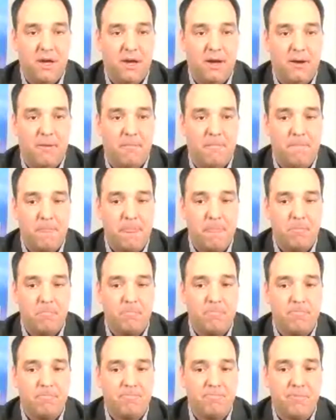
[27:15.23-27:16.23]

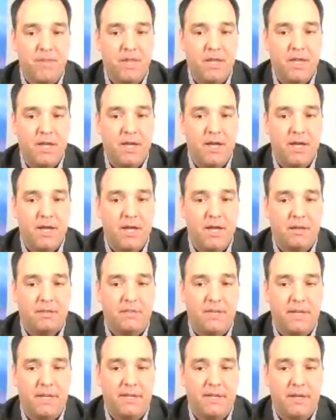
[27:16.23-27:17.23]
I'll
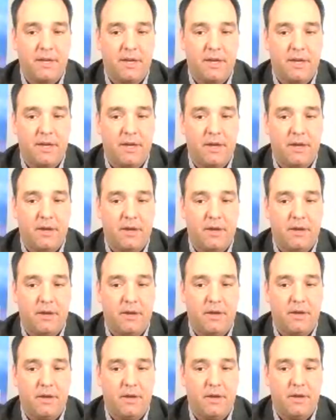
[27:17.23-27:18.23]
take. There's
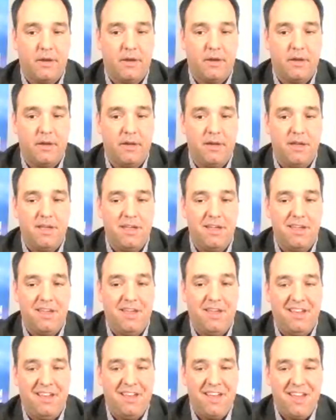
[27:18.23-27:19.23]

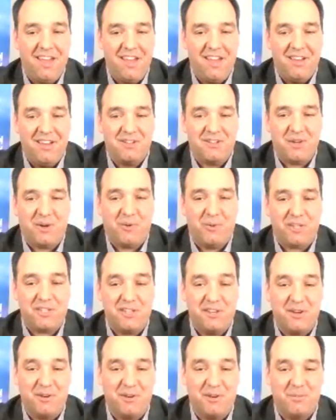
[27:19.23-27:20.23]
a
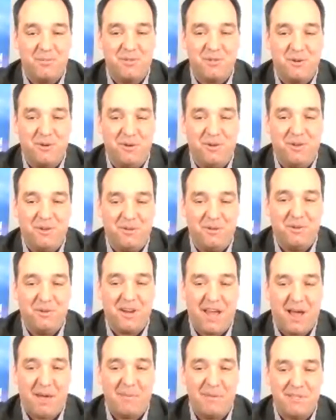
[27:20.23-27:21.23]
question here from Joel.
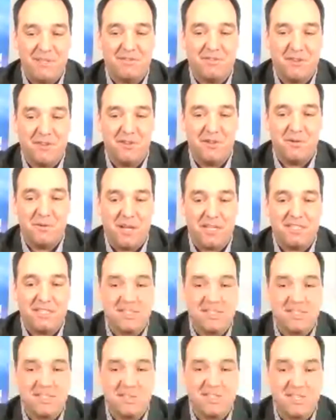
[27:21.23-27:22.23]
What happens if the U.S.
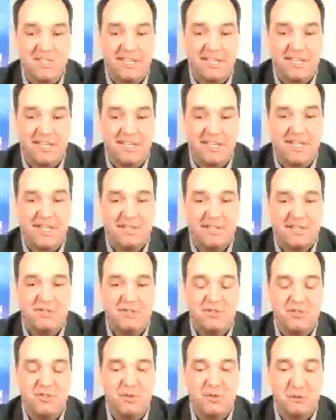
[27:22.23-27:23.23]
starts stationing its
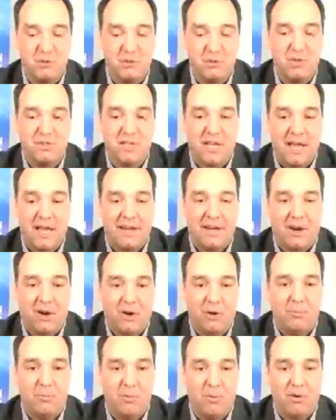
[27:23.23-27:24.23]
troops at
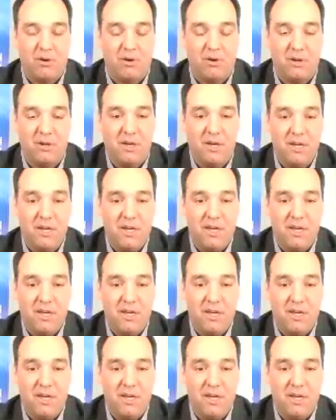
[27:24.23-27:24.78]
our border?